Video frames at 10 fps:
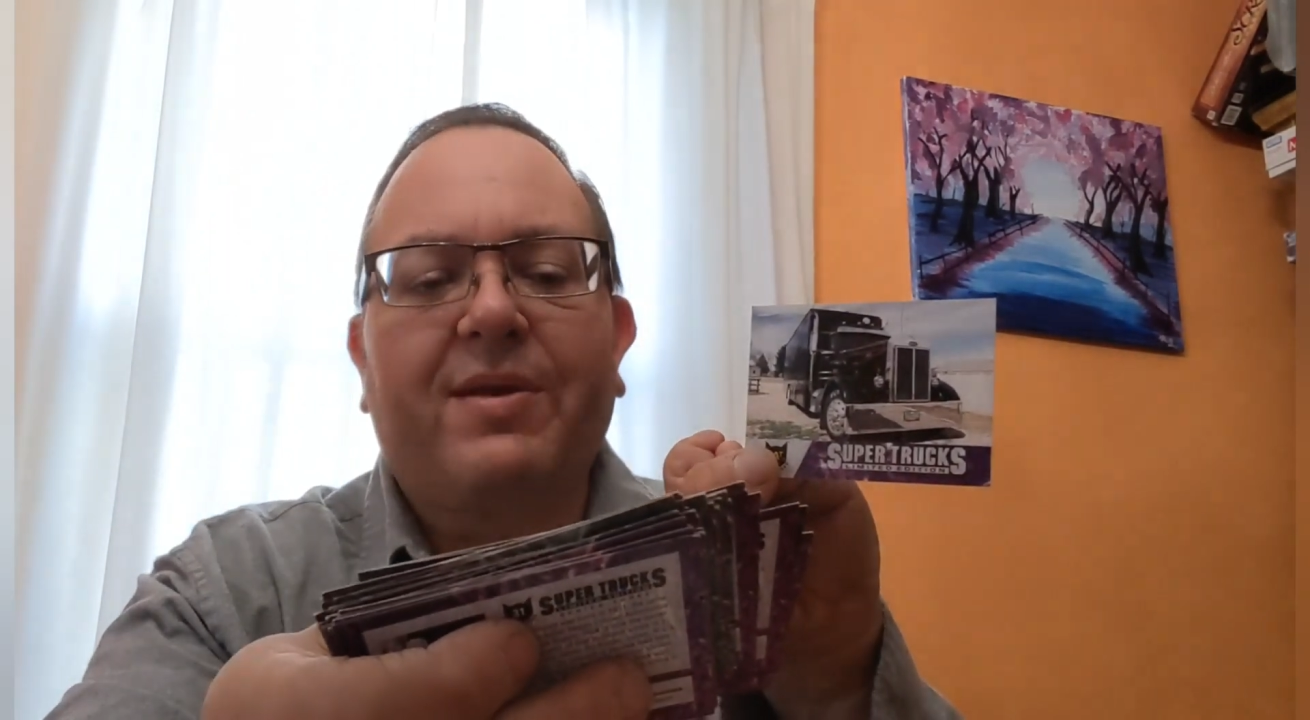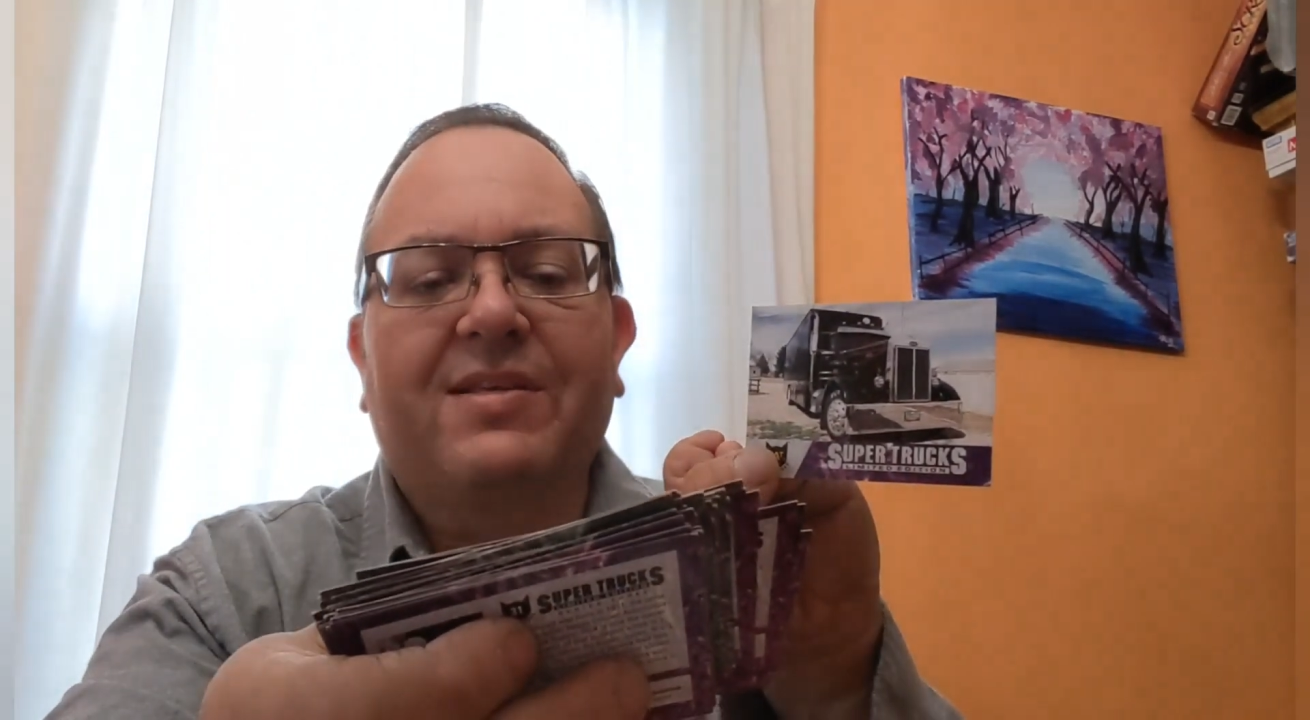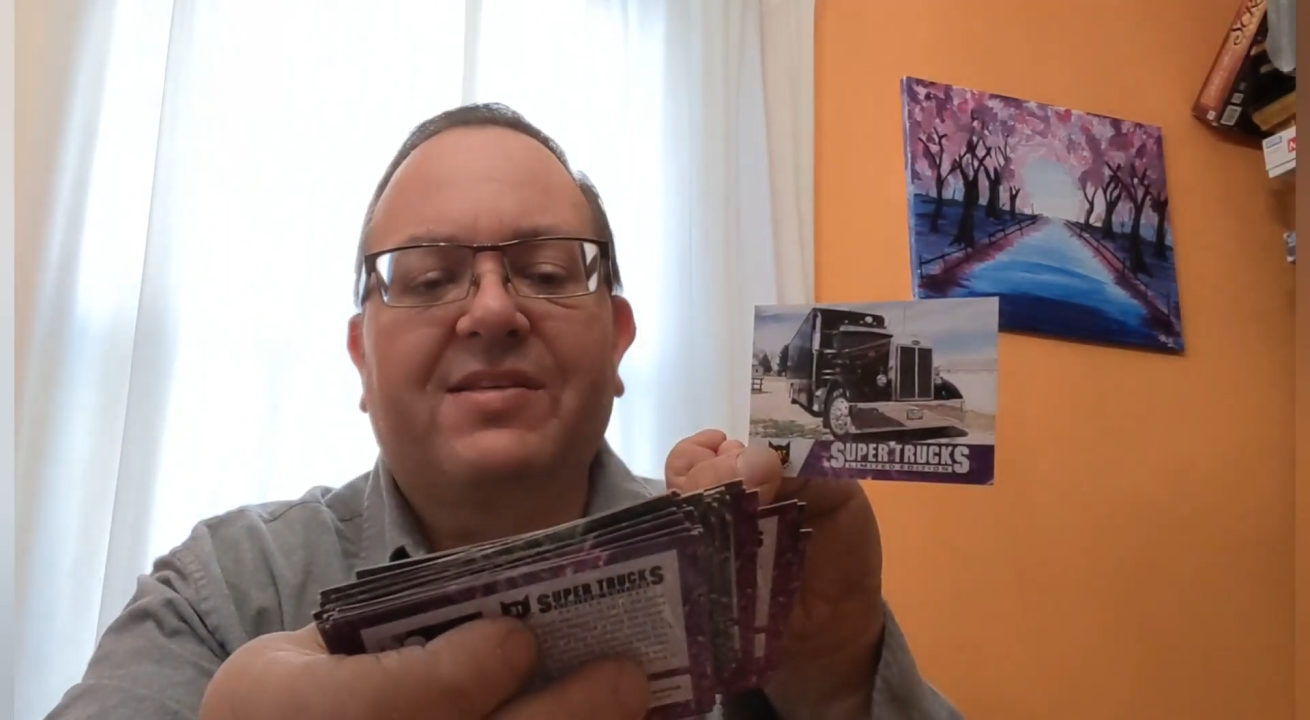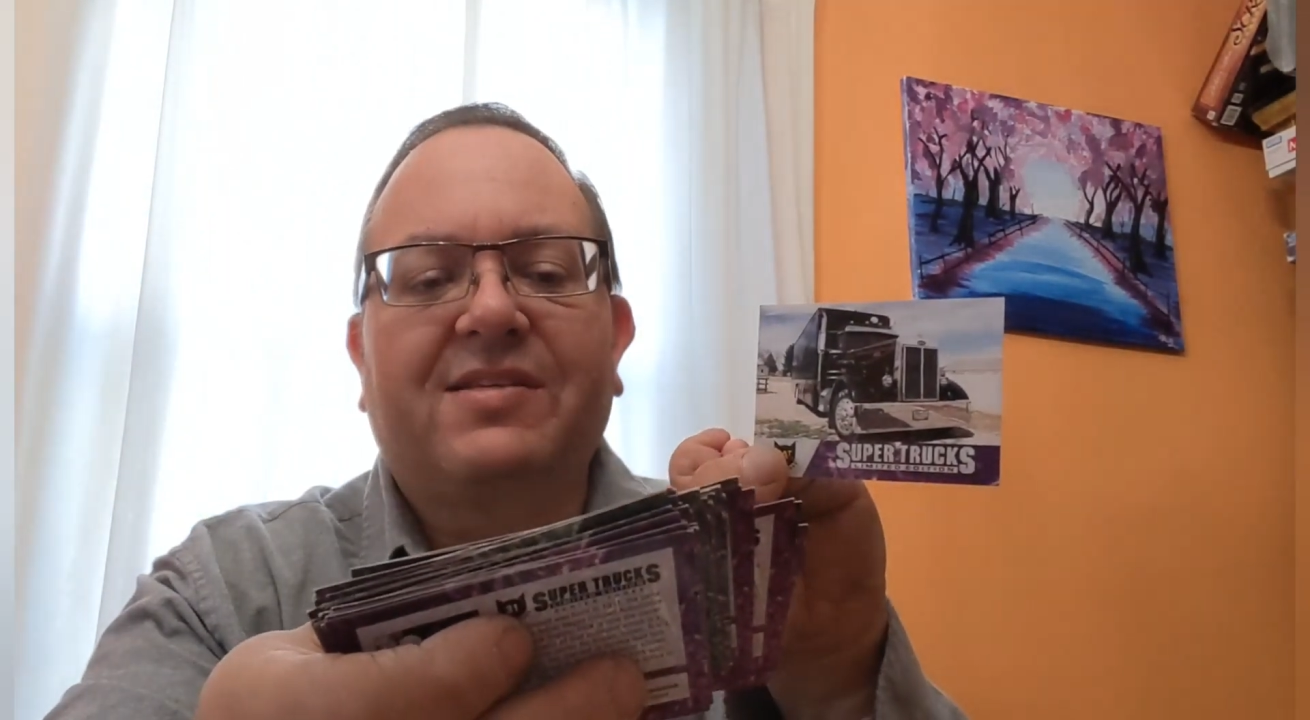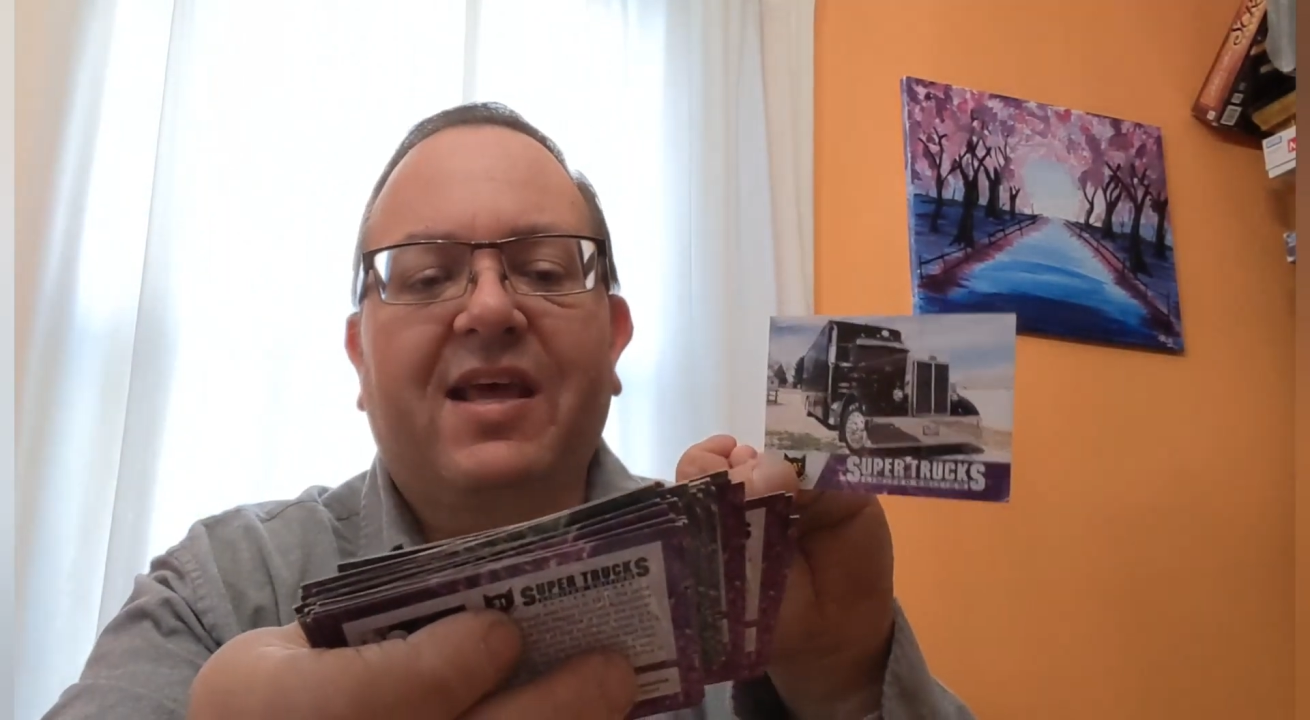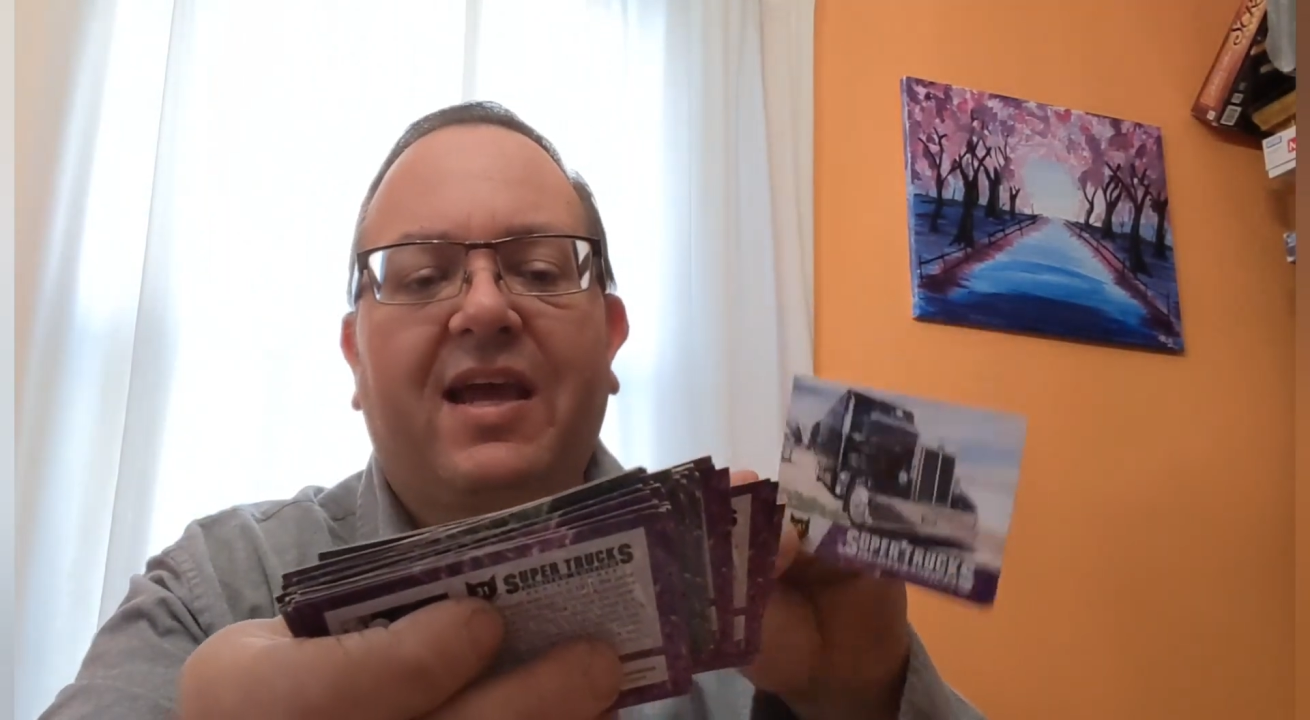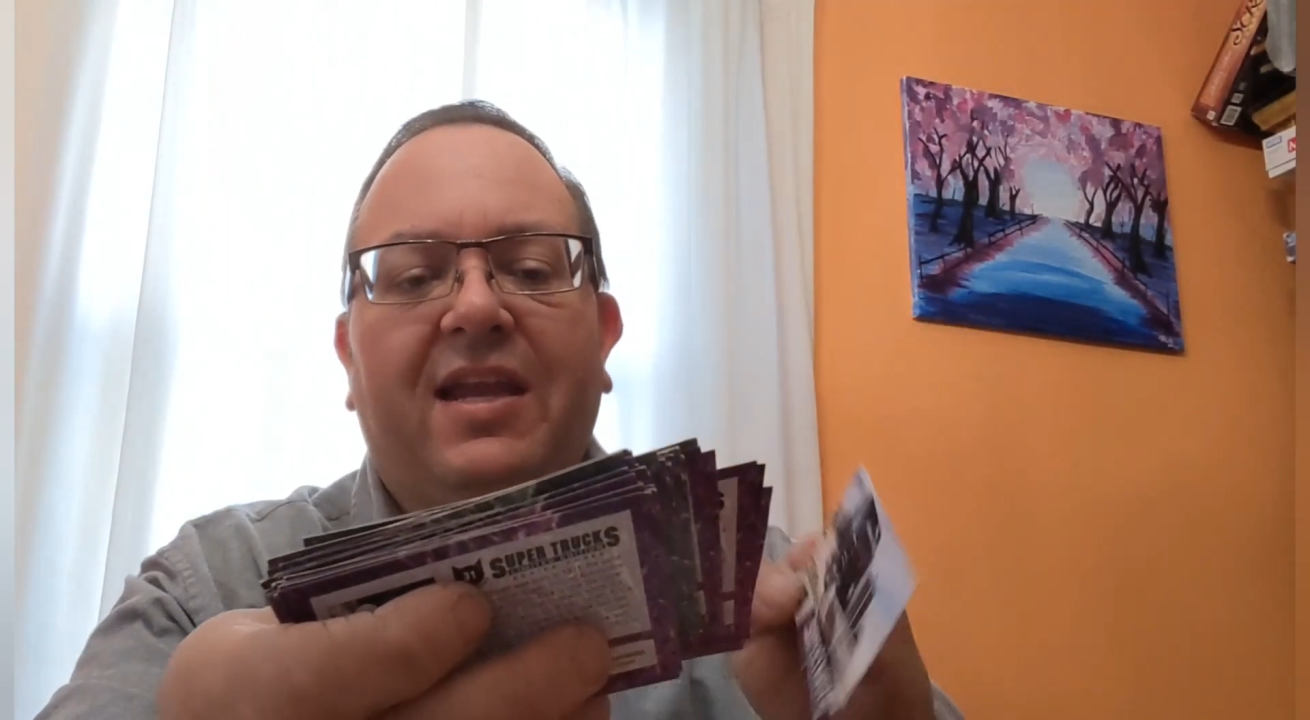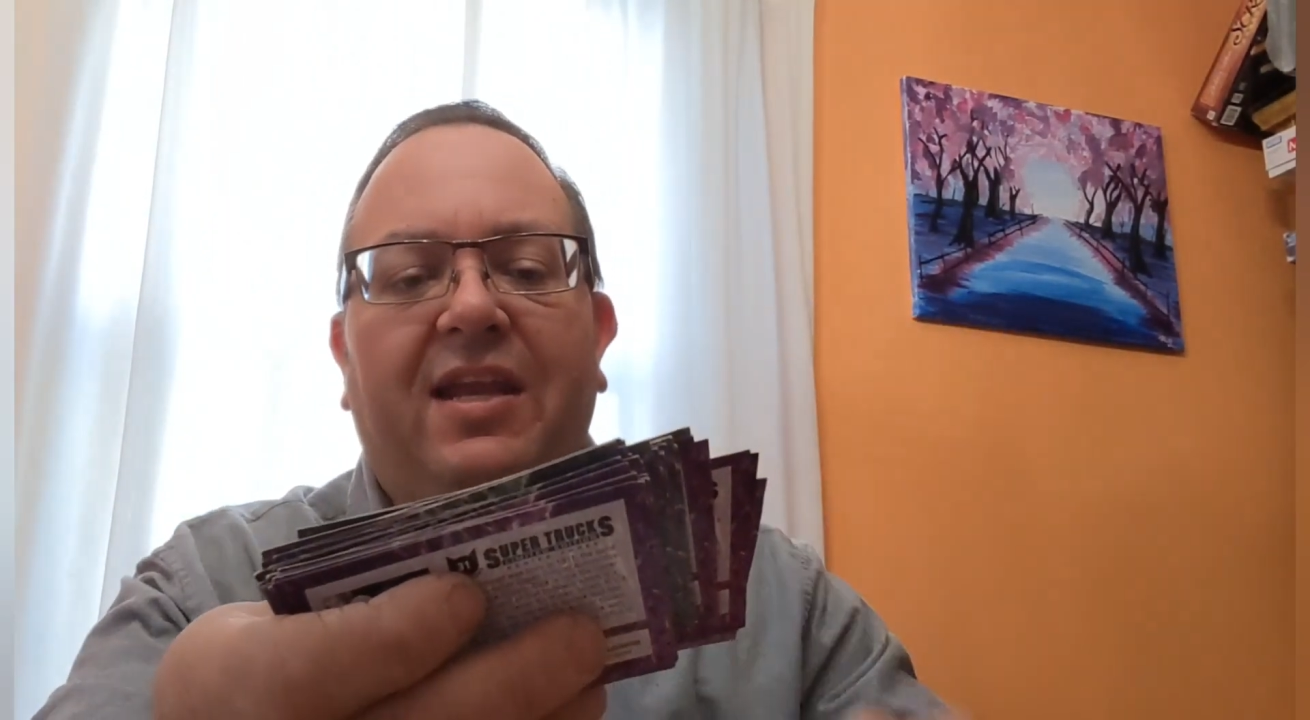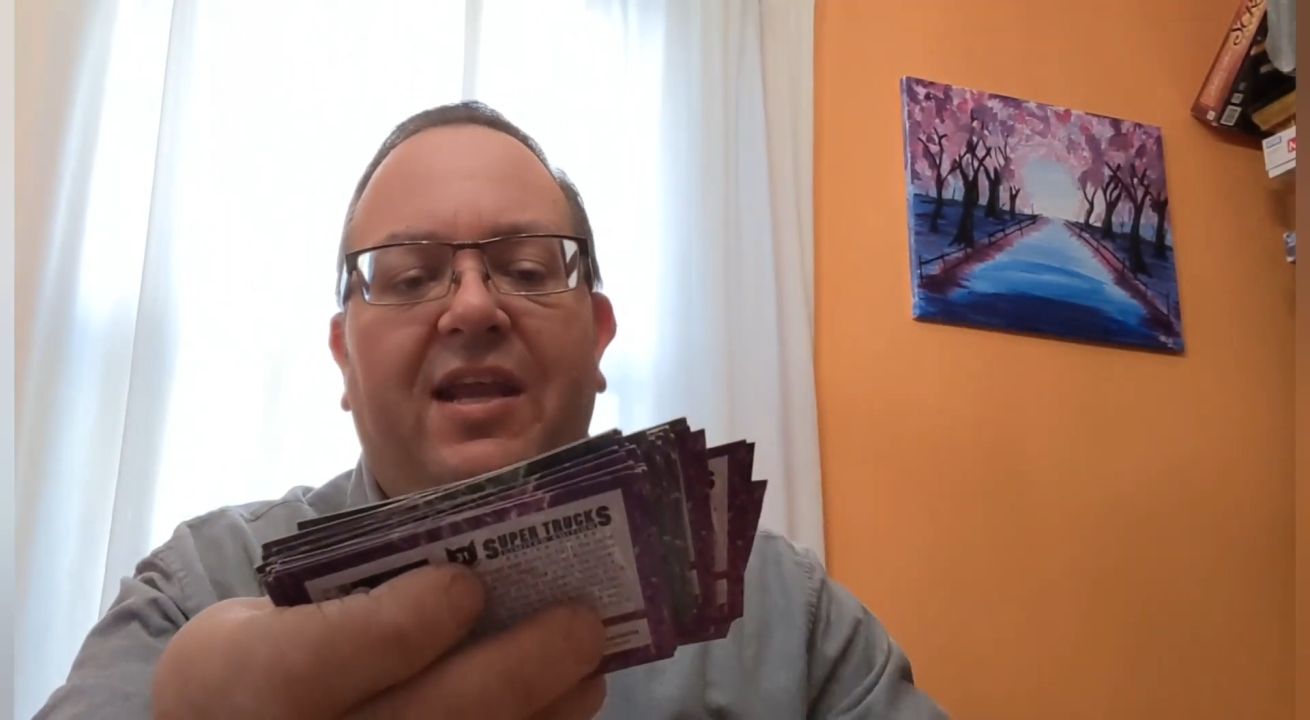the second